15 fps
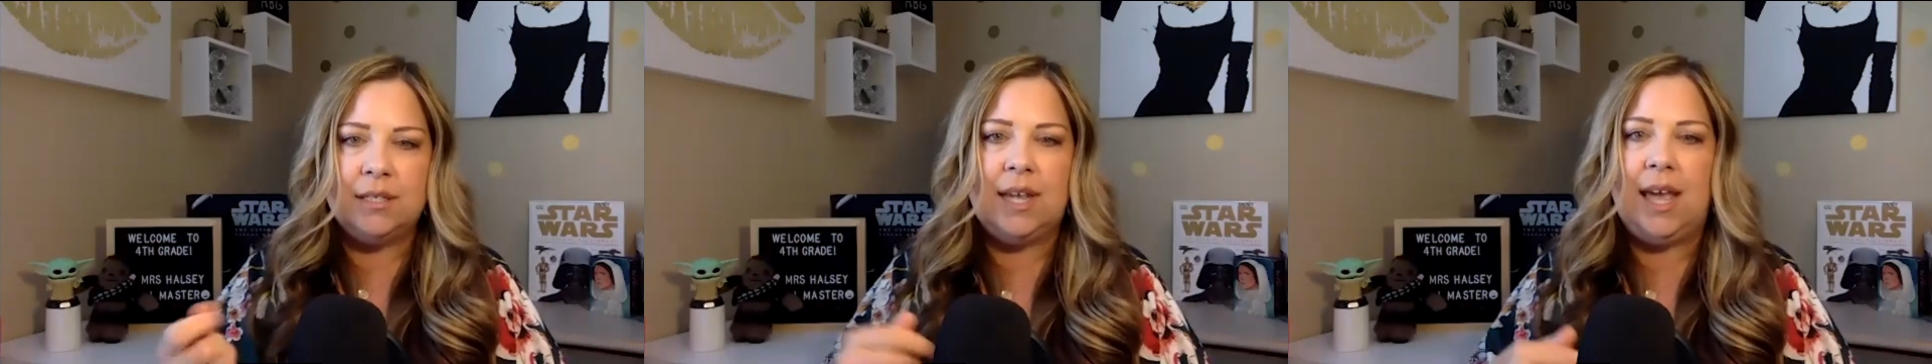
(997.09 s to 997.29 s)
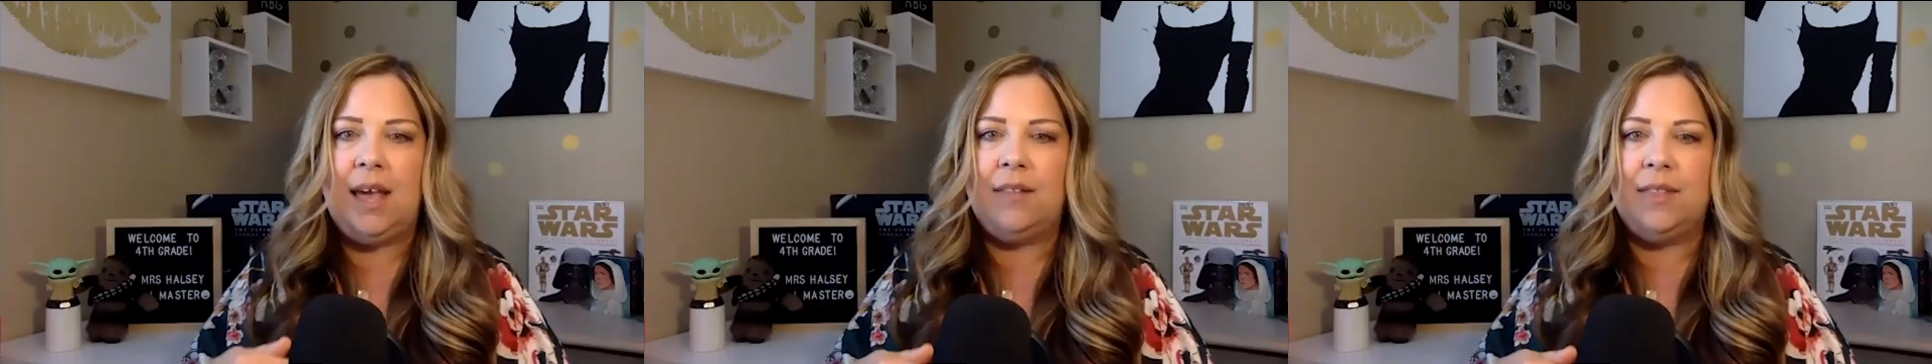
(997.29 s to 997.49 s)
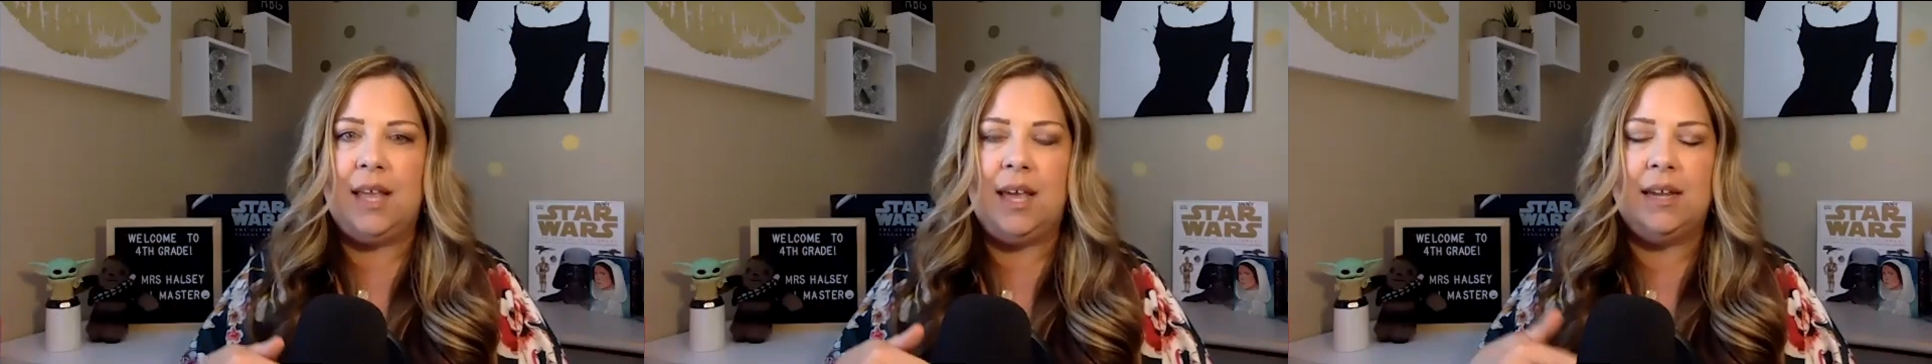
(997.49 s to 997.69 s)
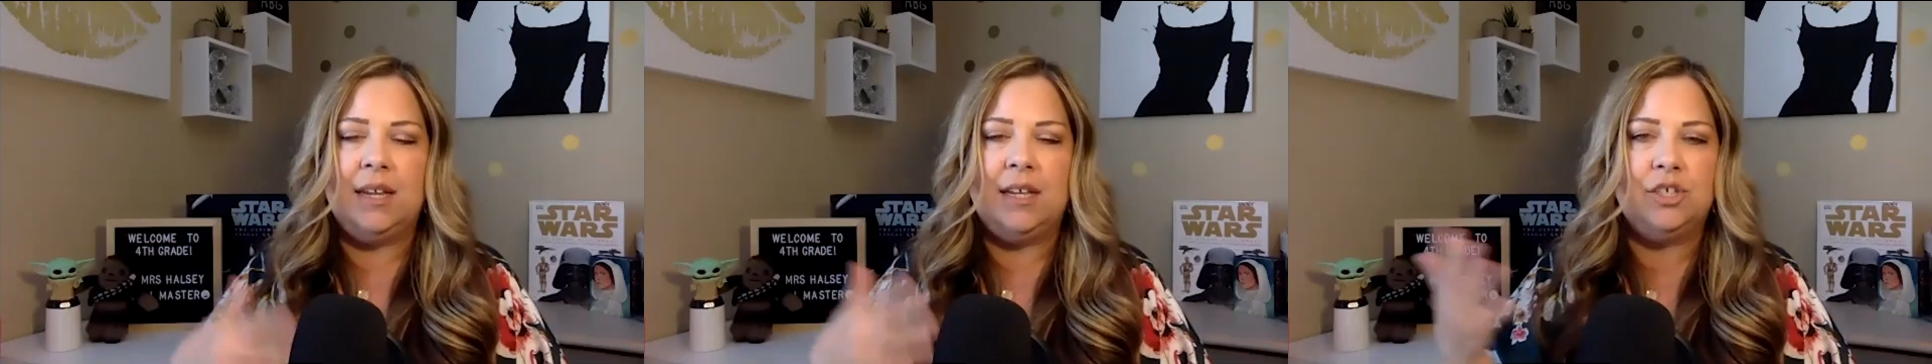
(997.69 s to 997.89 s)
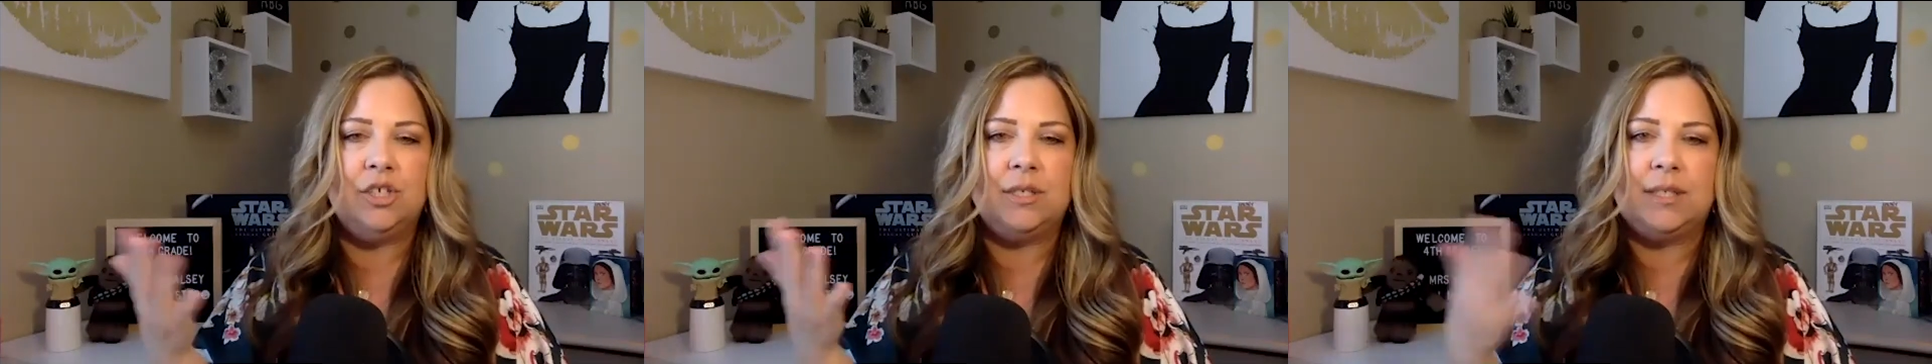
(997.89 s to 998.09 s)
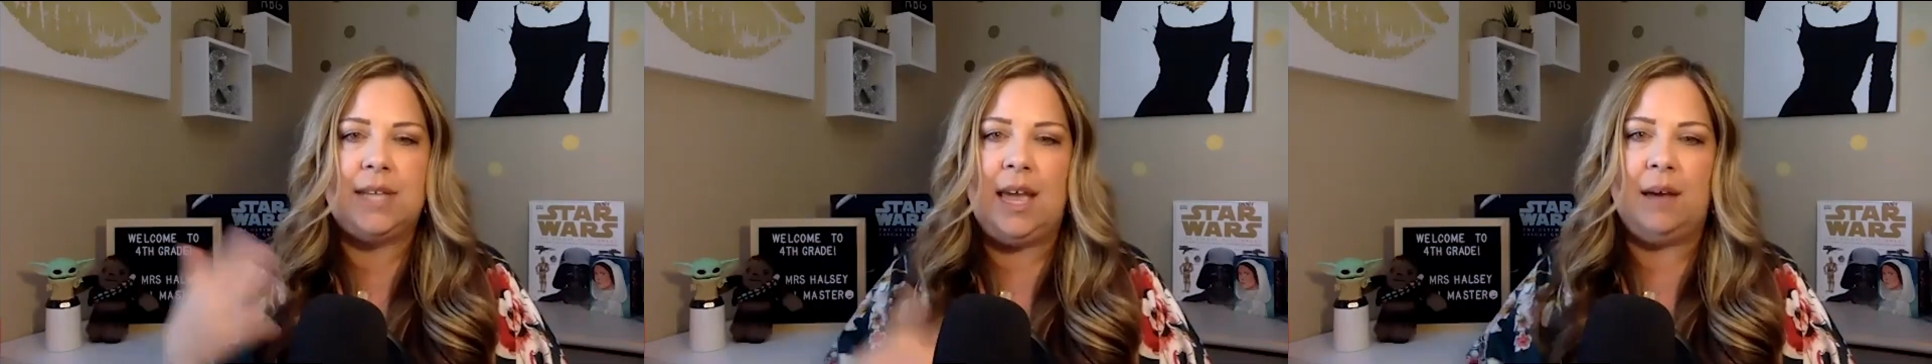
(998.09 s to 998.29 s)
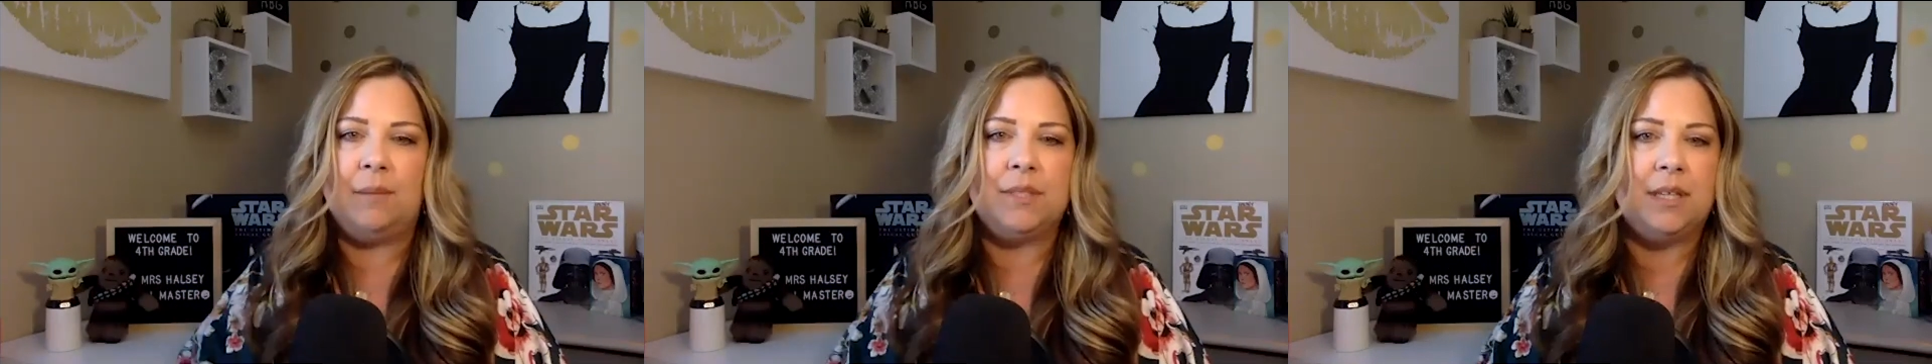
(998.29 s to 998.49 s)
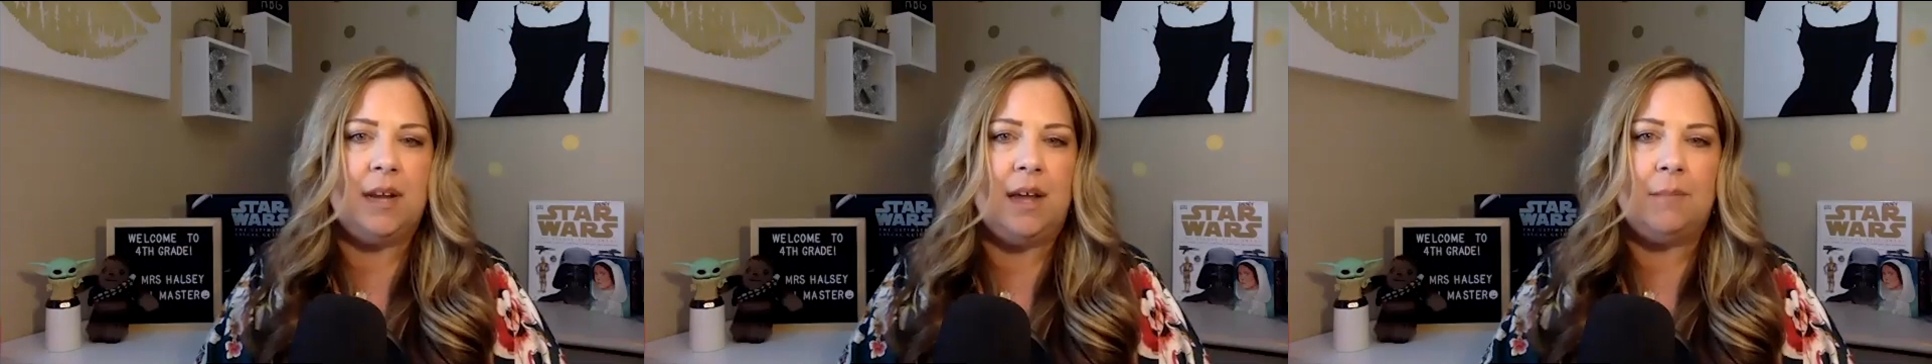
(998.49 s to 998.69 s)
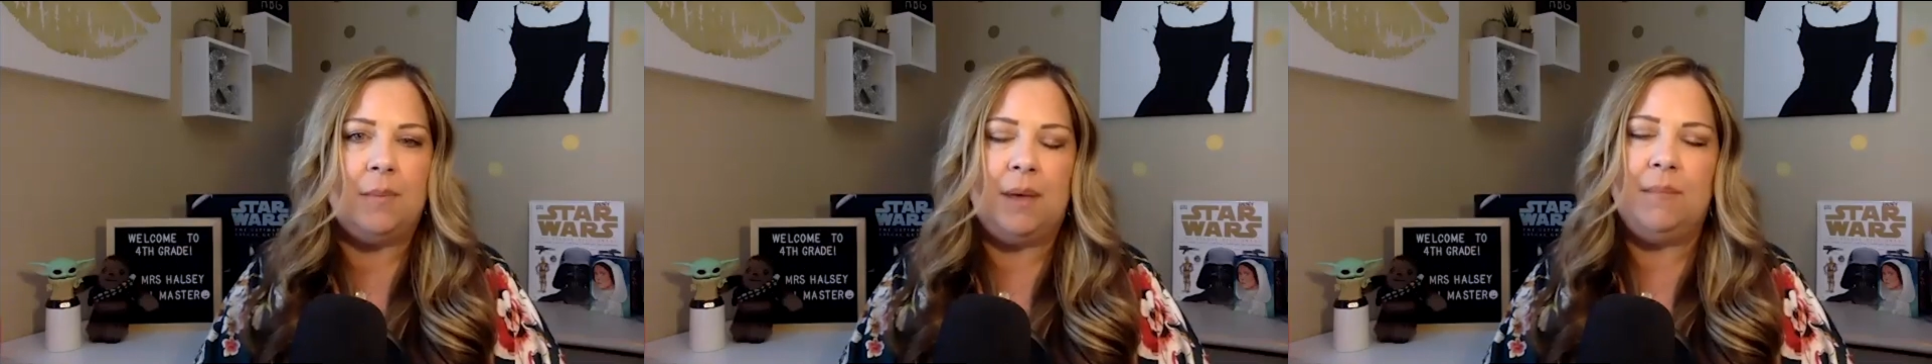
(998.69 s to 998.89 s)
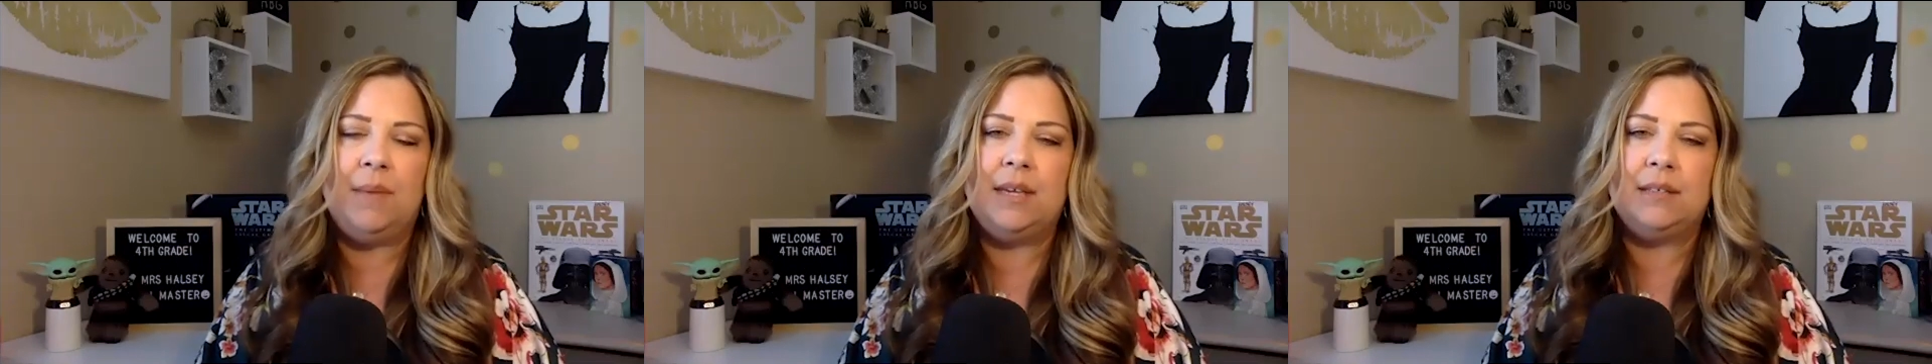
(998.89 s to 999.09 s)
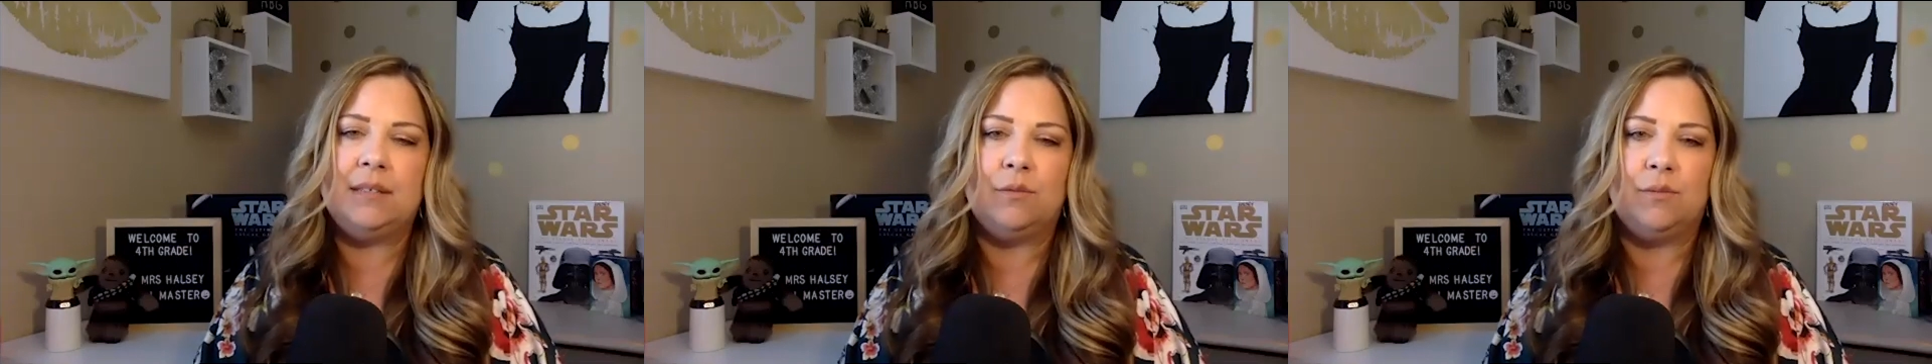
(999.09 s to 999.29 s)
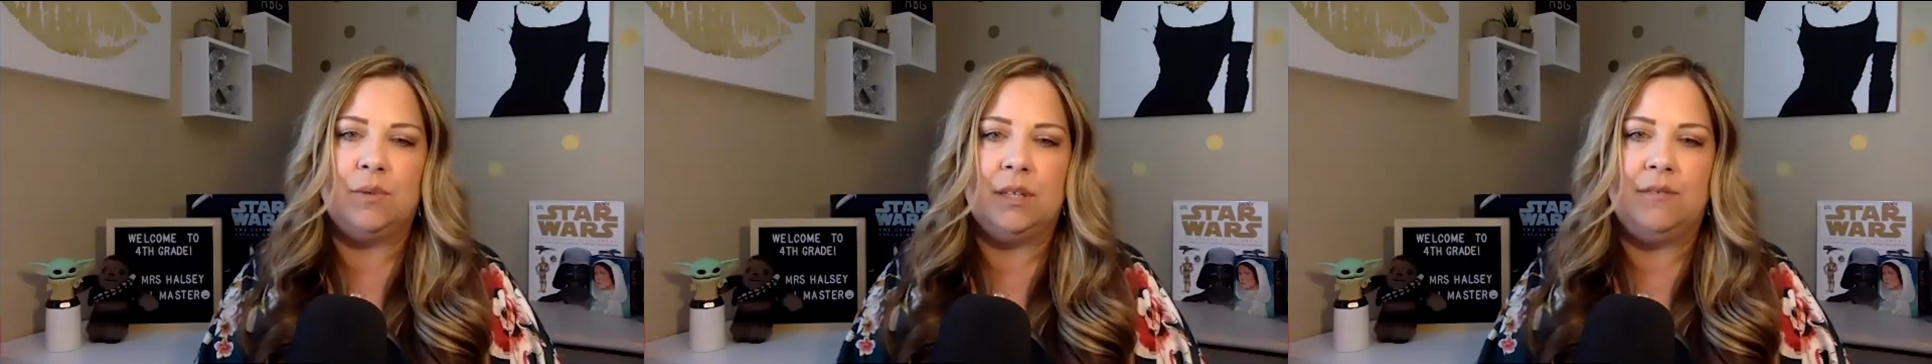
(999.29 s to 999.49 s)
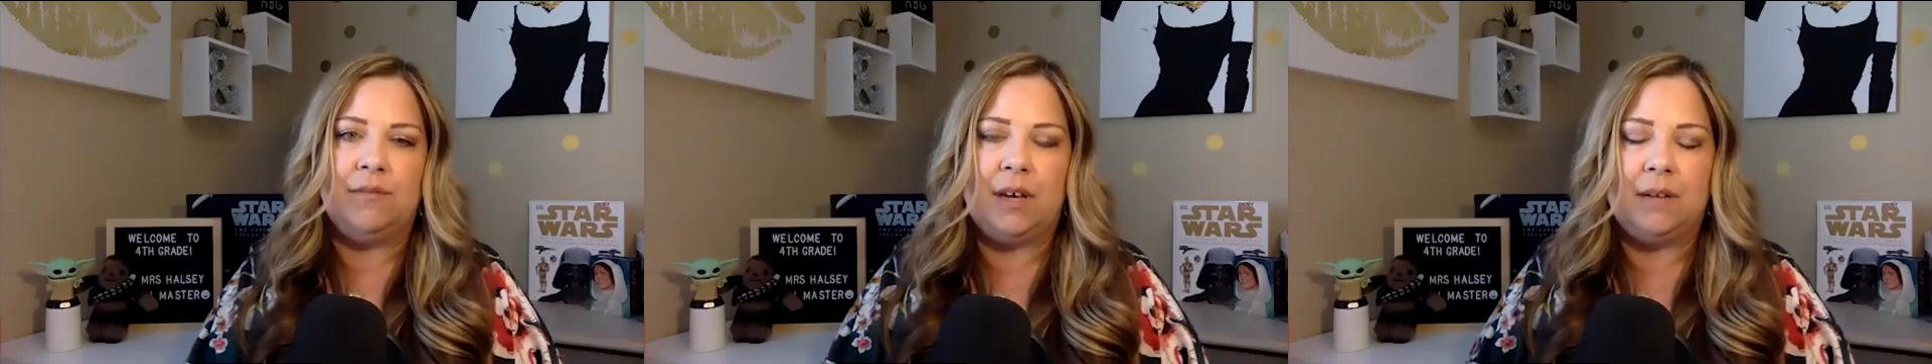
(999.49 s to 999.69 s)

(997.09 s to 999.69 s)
and then it just amps it up and makes it really fun.